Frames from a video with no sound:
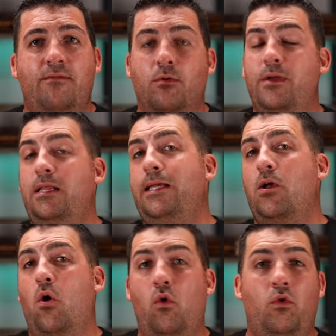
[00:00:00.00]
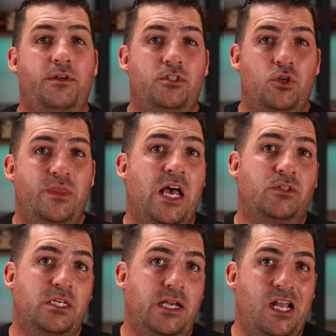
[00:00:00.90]
have a really old two
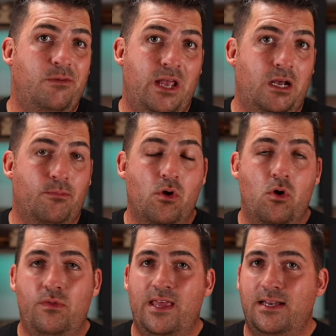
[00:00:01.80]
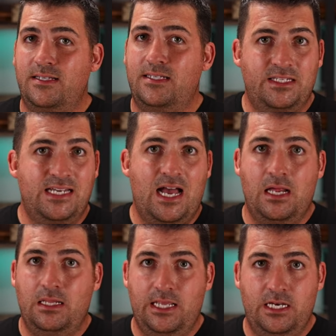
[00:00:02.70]
thousand nine Mac Pro that is not
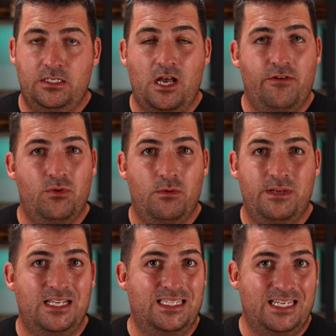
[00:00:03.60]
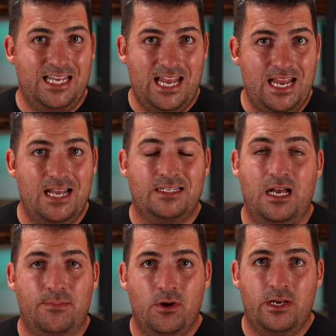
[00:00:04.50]
on the latest software because it can't
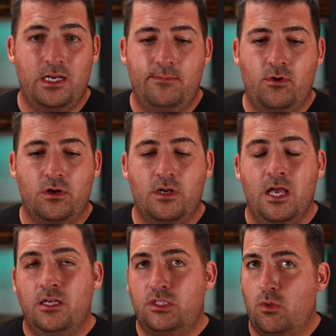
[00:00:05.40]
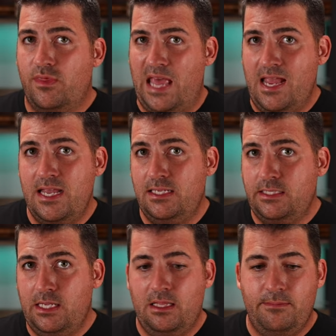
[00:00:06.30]
upgrade anymore. So that is
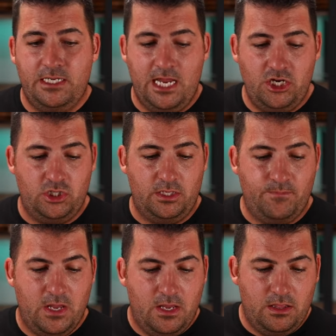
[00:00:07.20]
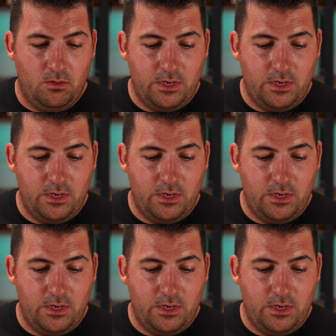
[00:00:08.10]
a limitation. The